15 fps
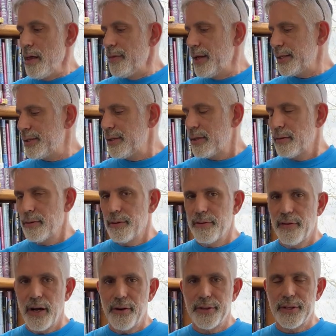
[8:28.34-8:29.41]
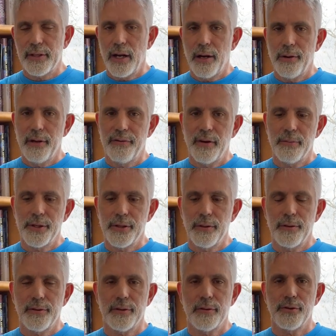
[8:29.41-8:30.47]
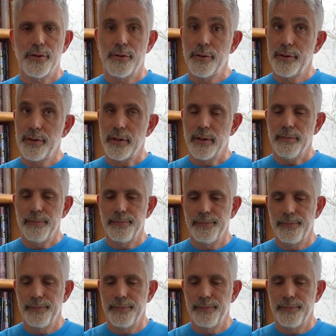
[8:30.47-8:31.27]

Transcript: That's the coronavirus diary from Jerusalem.